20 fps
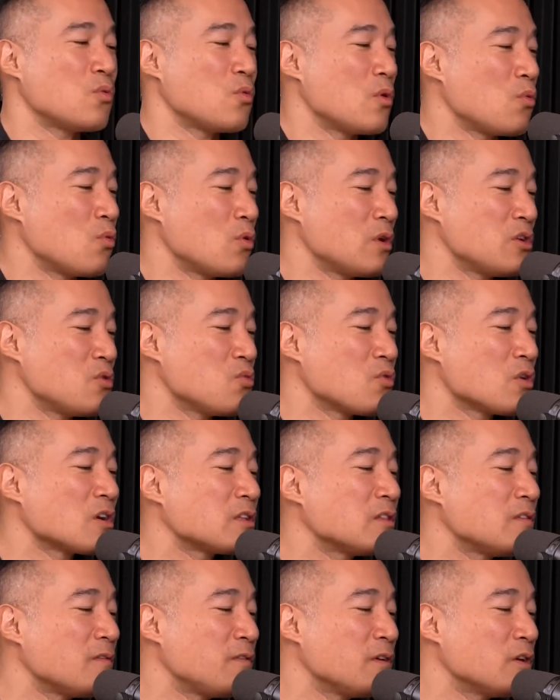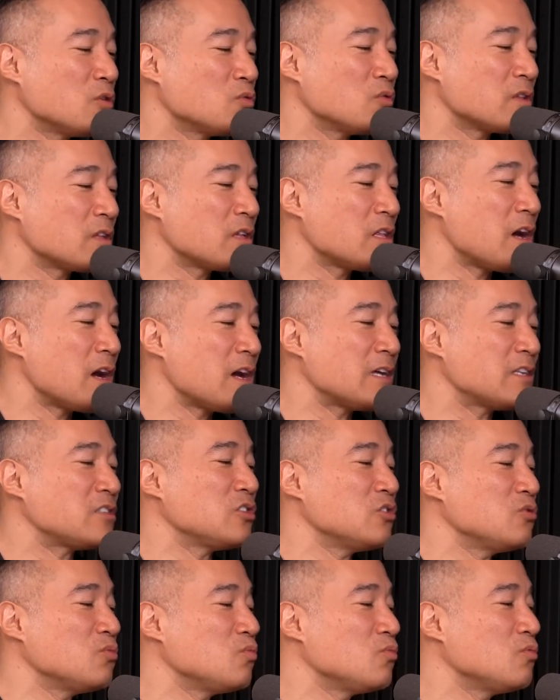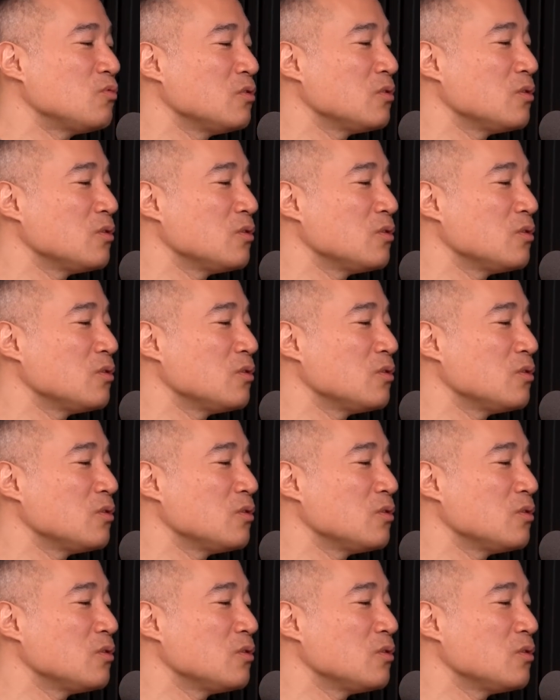w when you work in the field with clients, you